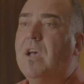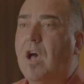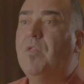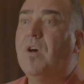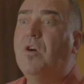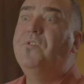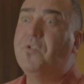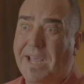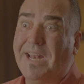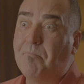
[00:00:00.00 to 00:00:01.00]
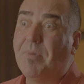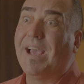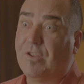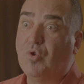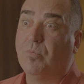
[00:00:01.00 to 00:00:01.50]
and those who can
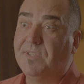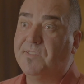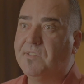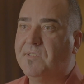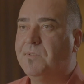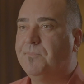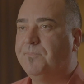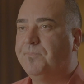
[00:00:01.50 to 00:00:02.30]
impact your business.